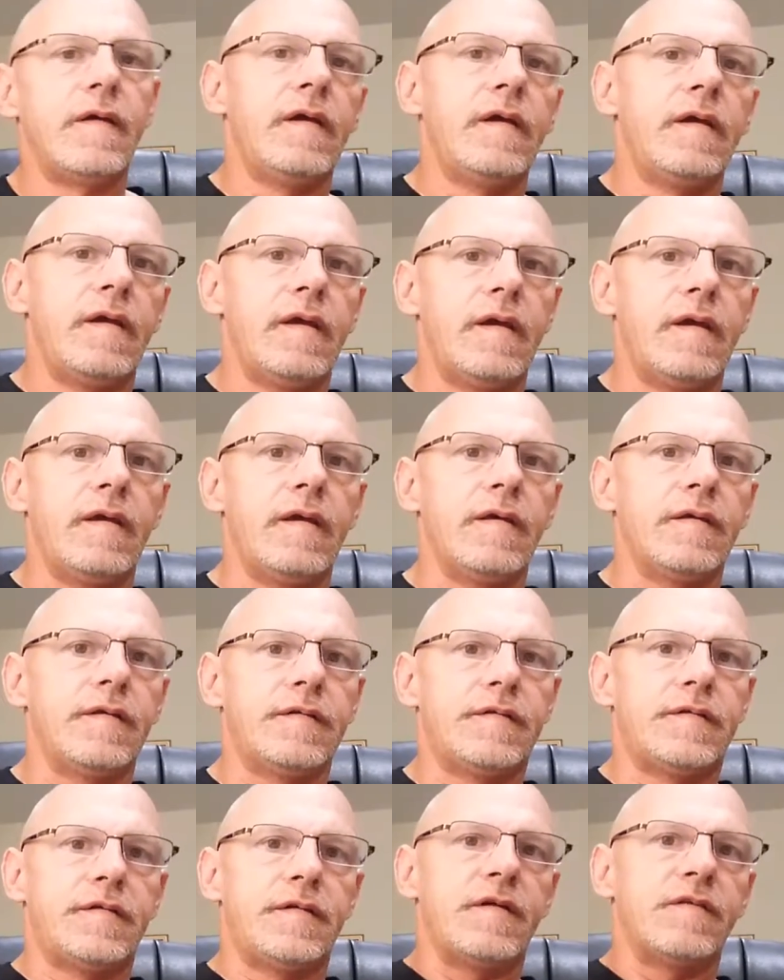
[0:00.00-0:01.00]
is
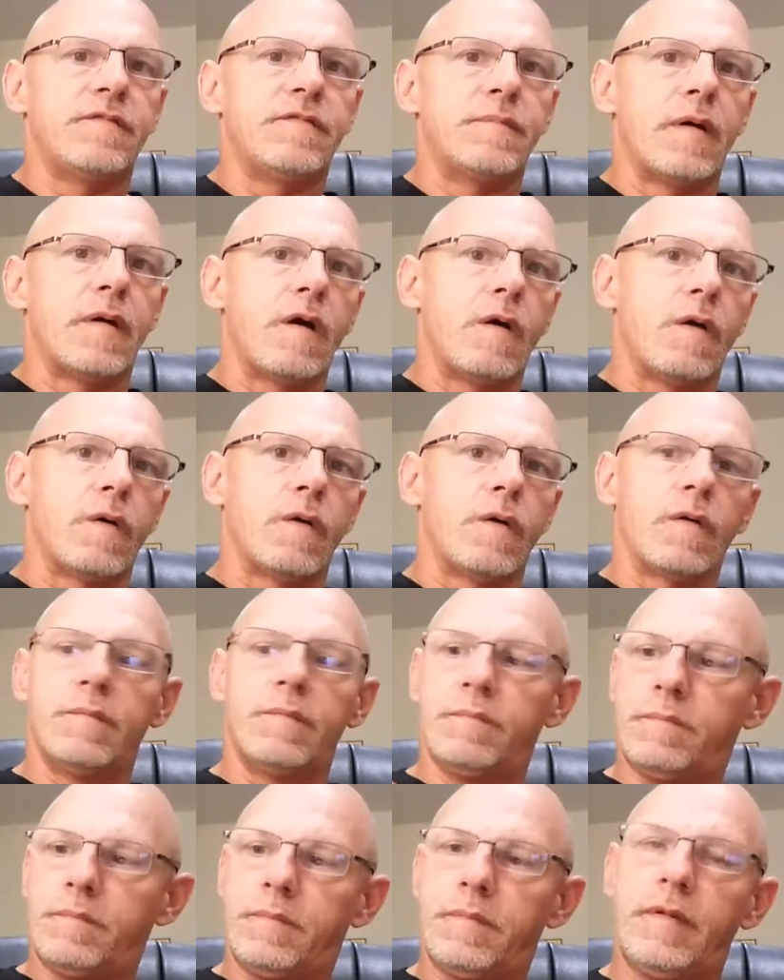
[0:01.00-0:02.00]
if my
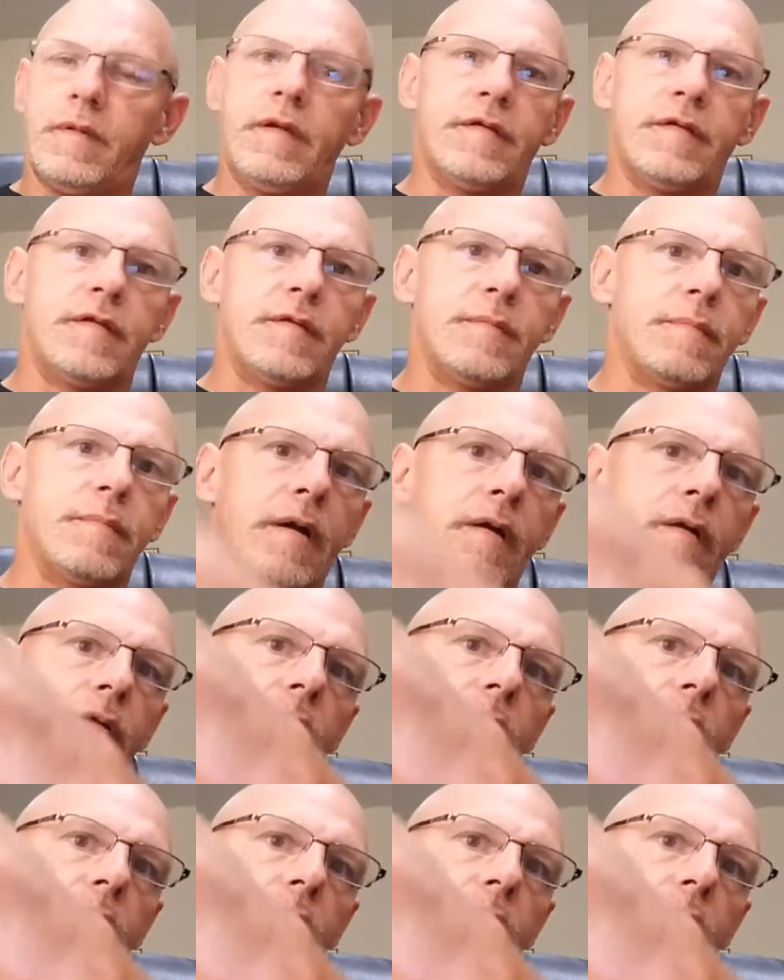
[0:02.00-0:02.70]
arm is the barrel of the